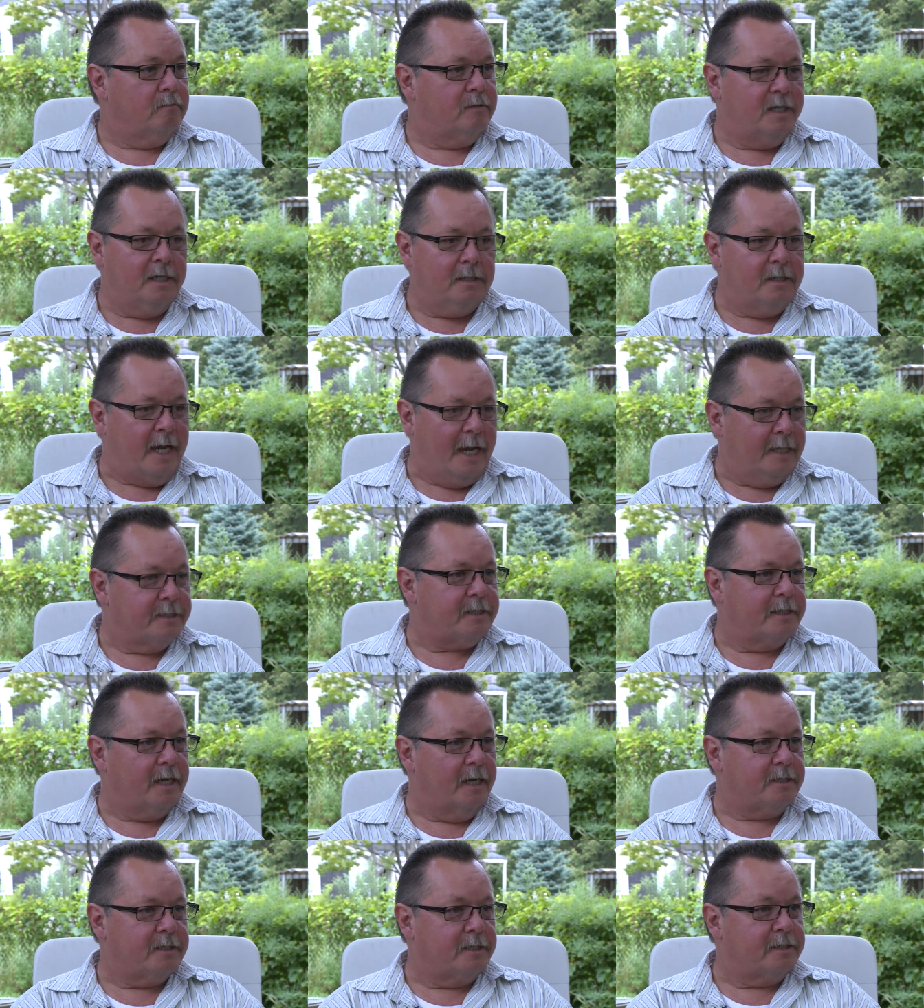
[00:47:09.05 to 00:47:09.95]
Didn't
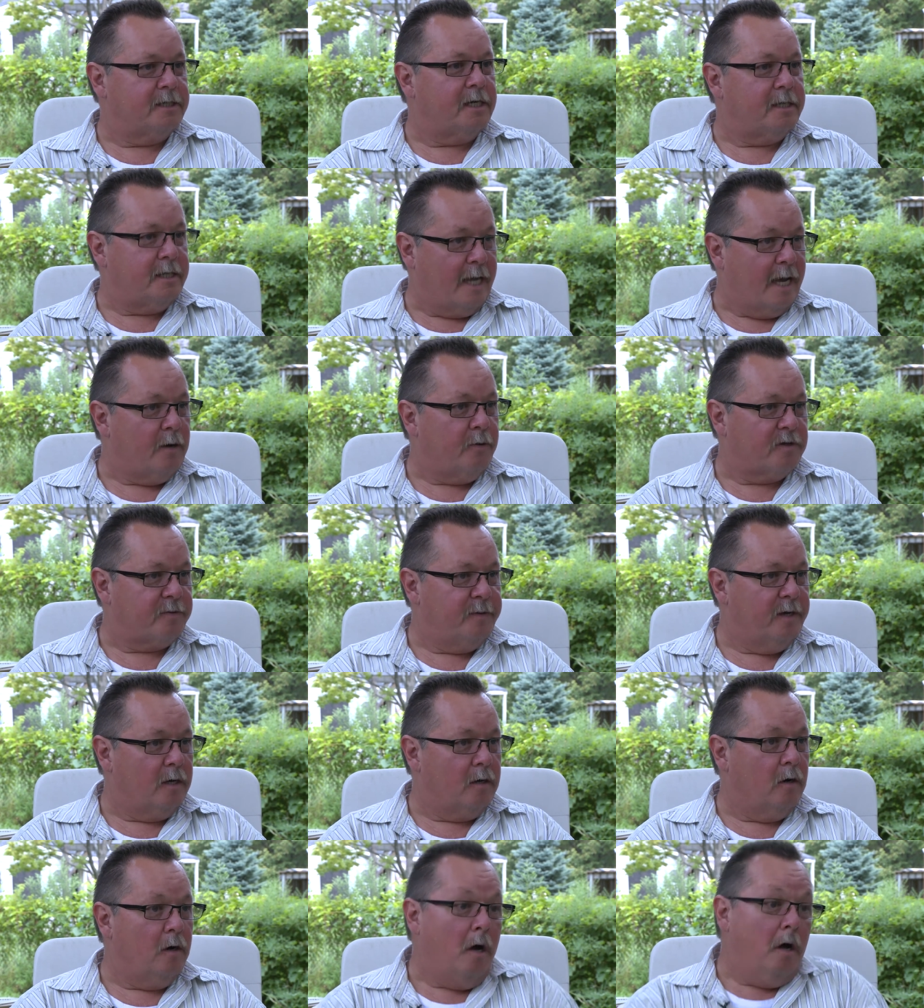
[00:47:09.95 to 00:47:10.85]
hesitate to sit down with me
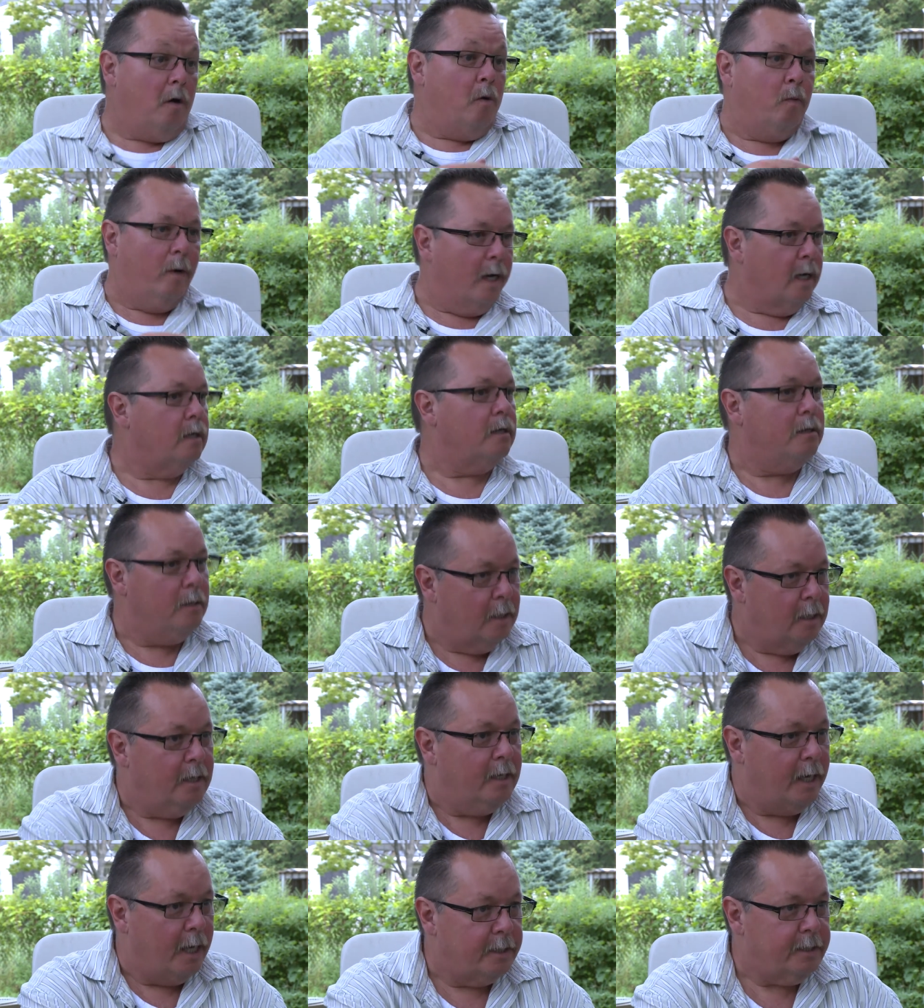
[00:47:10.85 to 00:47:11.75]
and go, oh well,
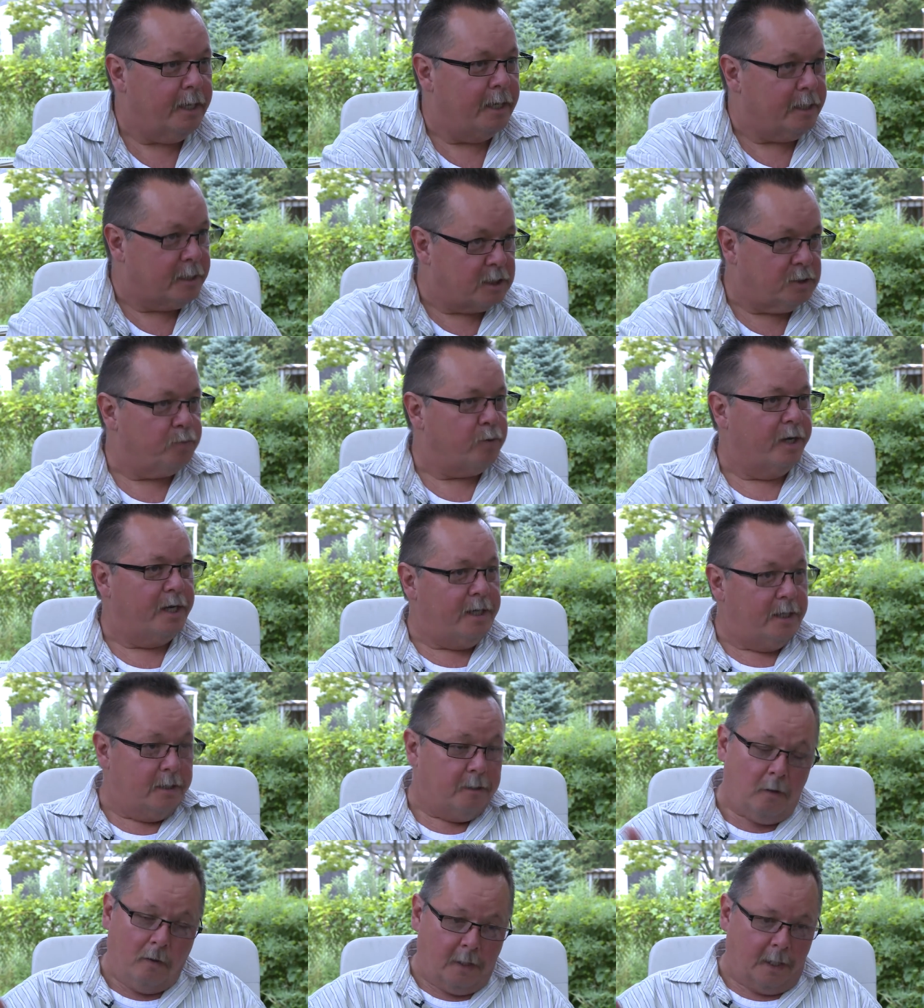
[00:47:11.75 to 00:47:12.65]
and they explain
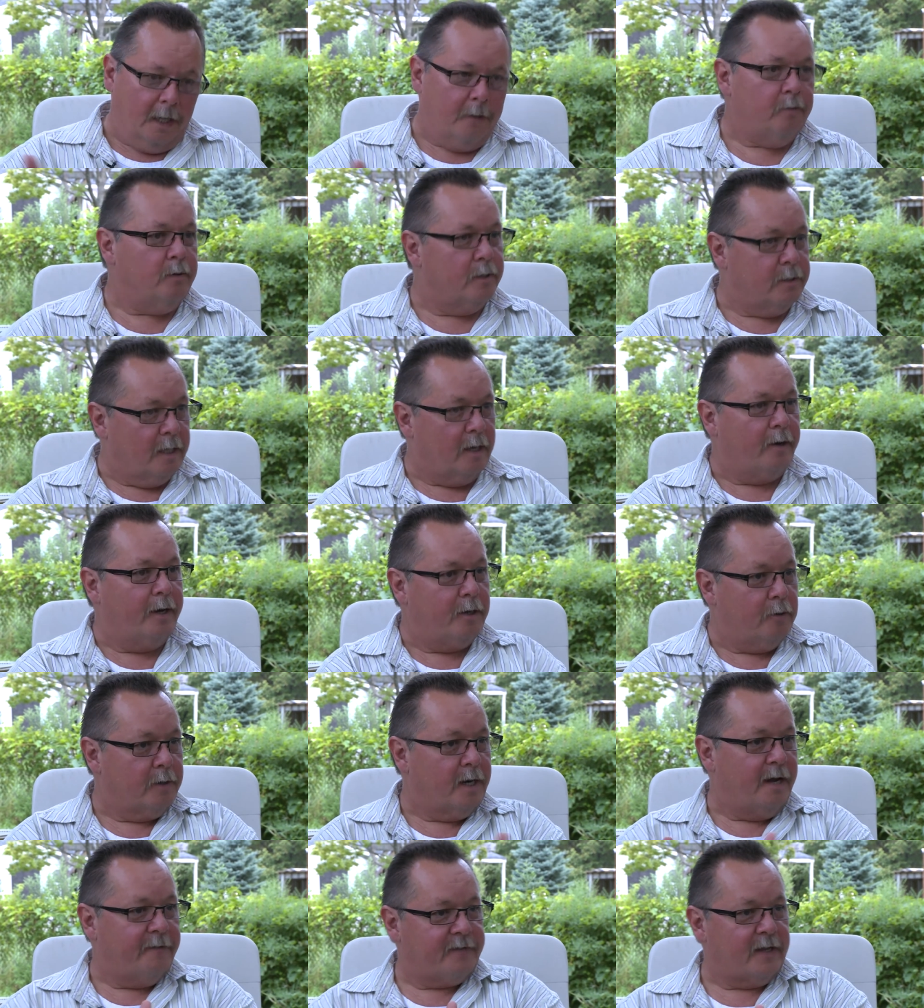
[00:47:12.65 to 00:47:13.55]
it. Okay, well now I
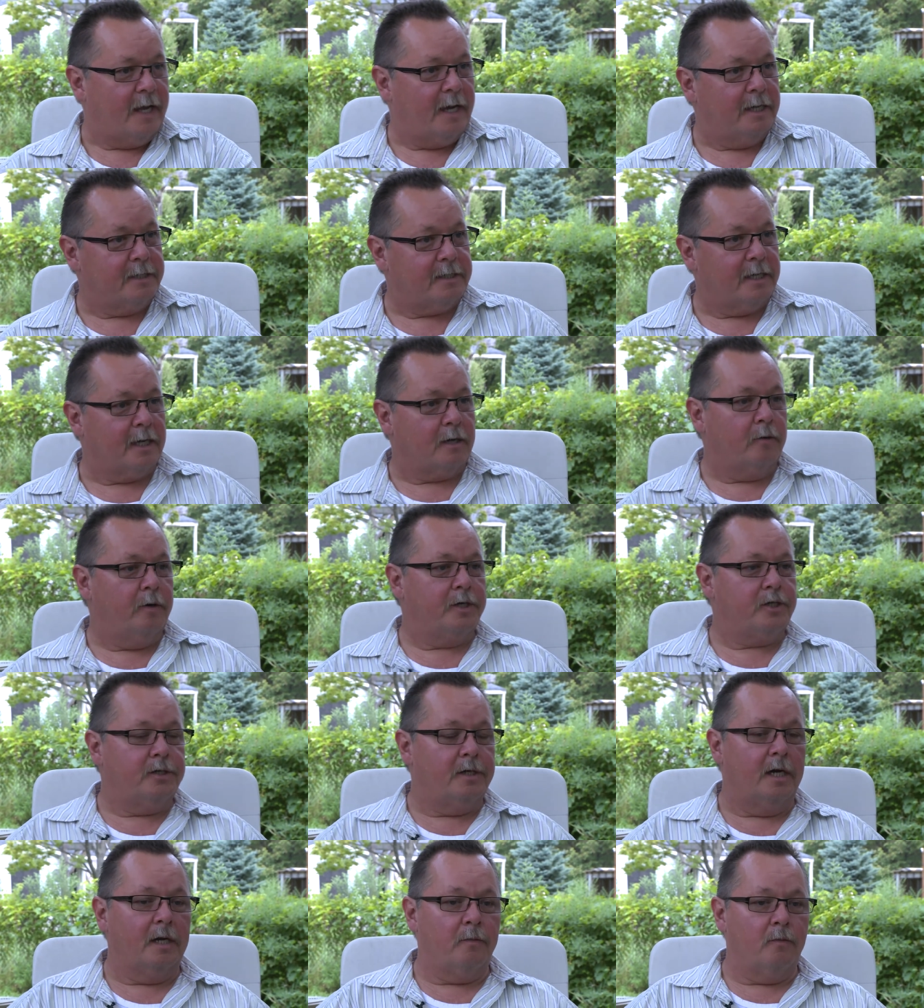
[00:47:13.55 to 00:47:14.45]
don't have to ask that
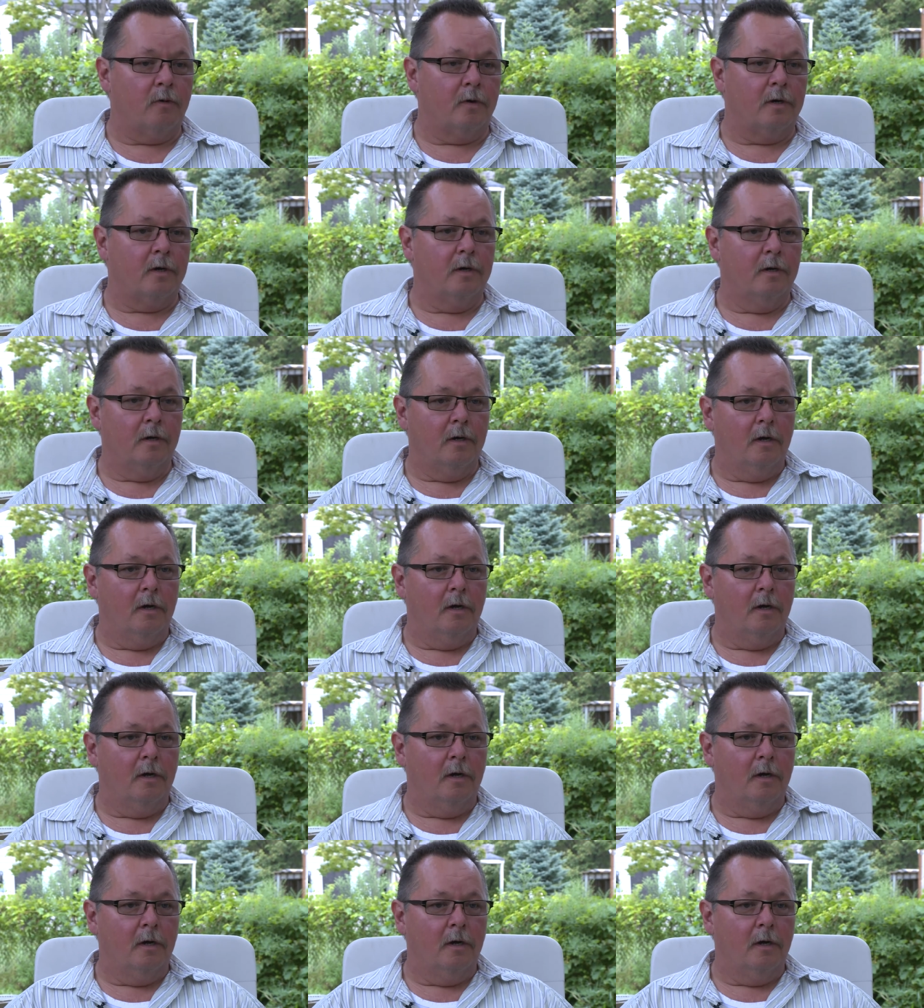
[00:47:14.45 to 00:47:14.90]
question anymore.